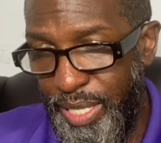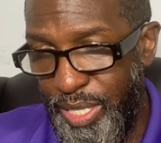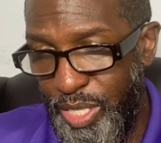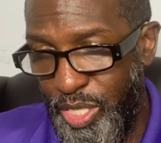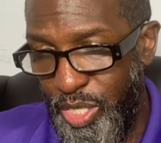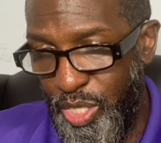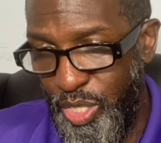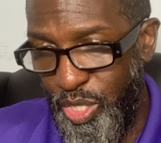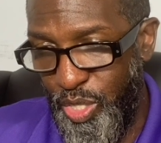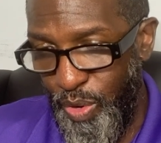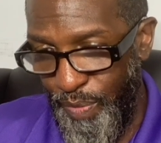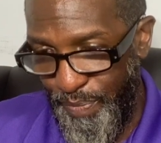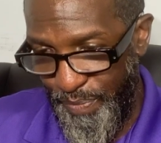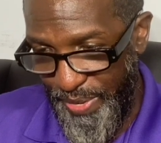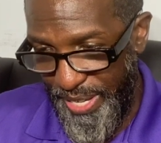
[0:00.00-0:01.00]

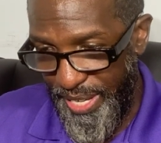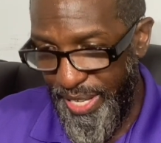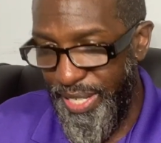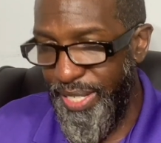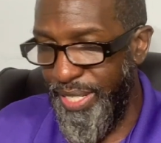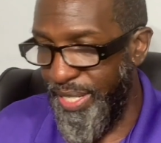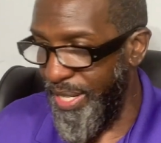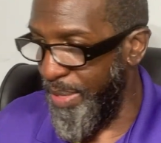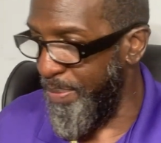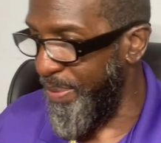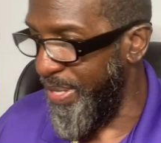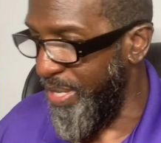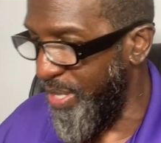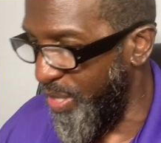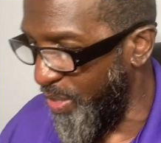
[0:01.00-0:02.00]
Sophia. Yep, this
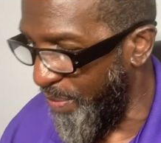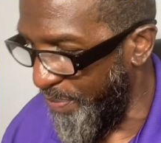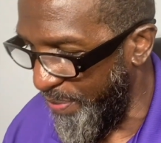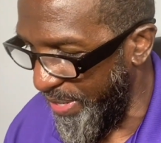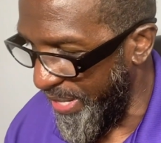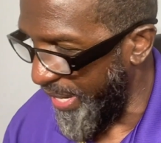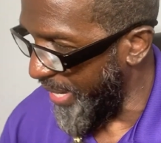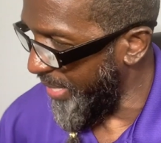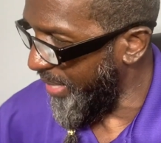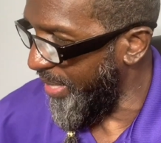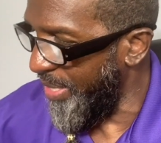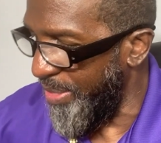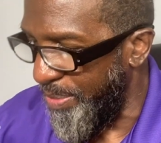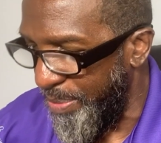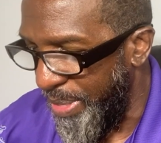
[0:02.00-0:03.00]
is Sophia's.